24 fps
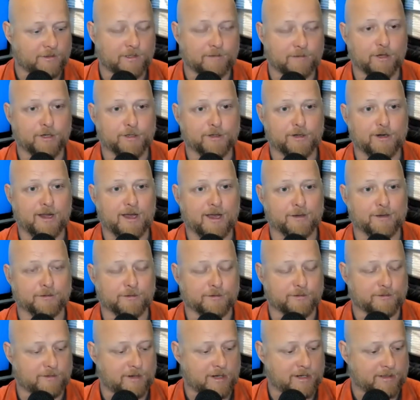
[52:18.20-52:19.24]
you have 100
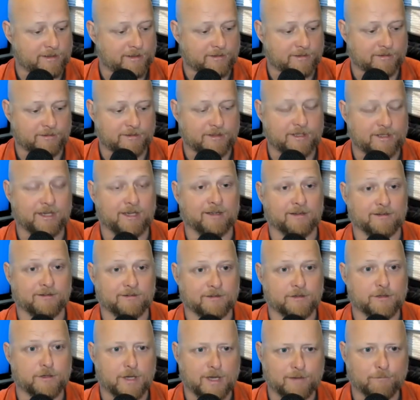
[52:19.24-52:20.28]
houses, right? Yeah.
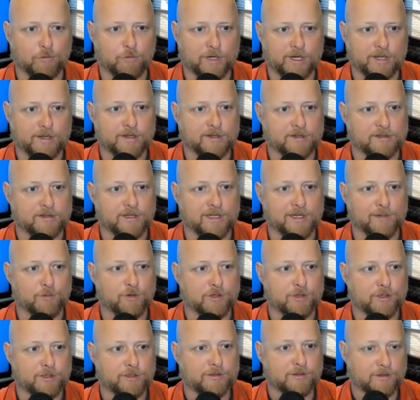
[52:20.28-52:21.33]
Do you have one in this
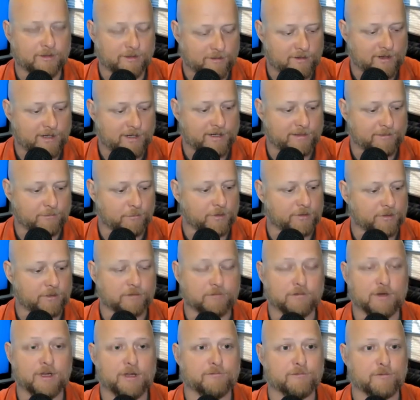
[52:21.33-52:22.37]
neighborhood? Great. What's
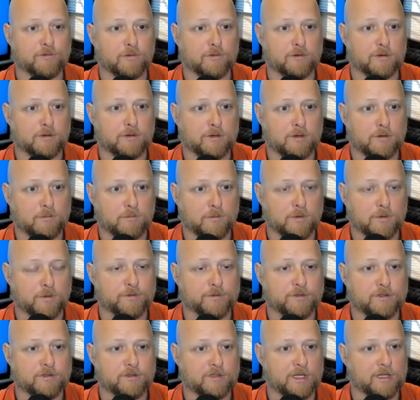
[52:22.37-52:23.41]
it rent for? What
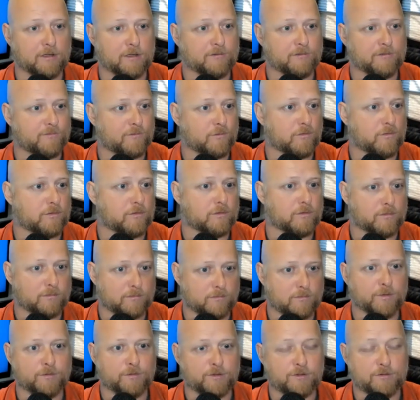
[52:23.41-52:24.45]
would you sell it for?
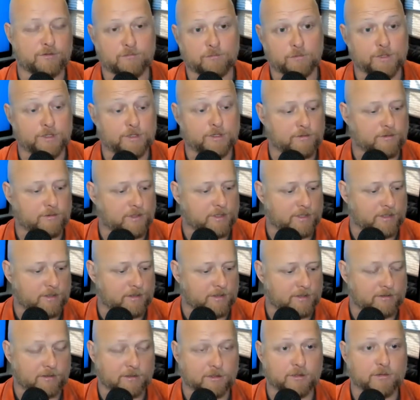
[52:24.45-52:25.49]
What do you think
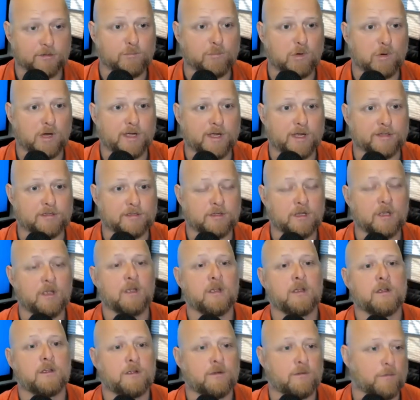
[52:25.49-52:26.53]
is a good price
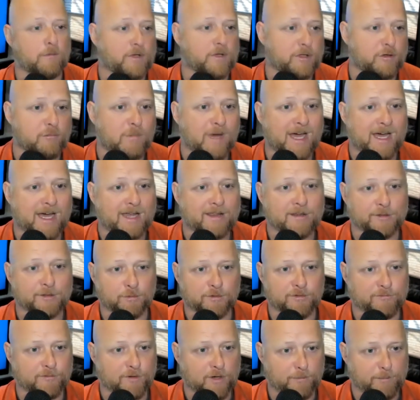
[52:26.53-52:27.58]
when you buy this
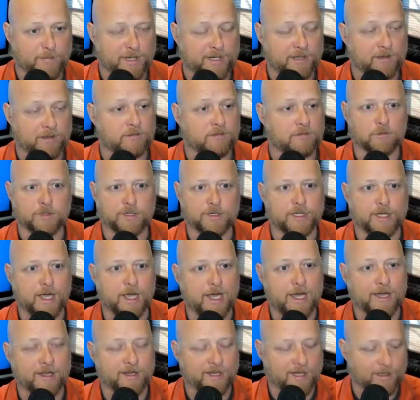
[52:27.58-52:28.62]
one from me? What do you
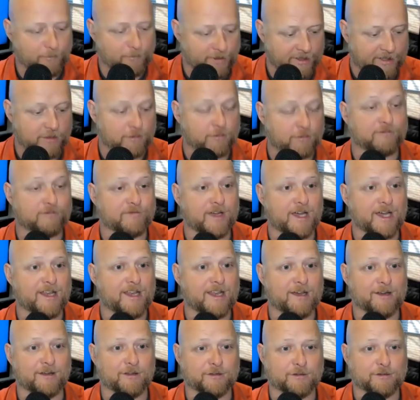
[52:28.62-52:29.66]
got? And I'm like, you'll find
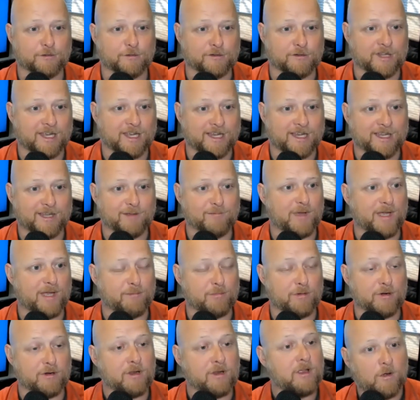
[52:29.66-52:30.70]
out as soon as I get it
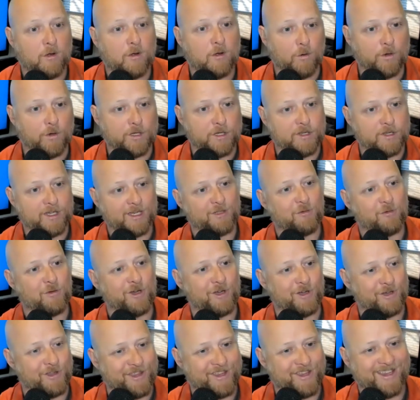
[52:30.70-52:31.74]
papered. What do you think it's
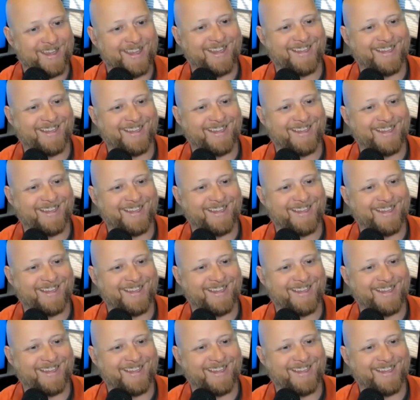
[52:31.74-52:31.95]
worth?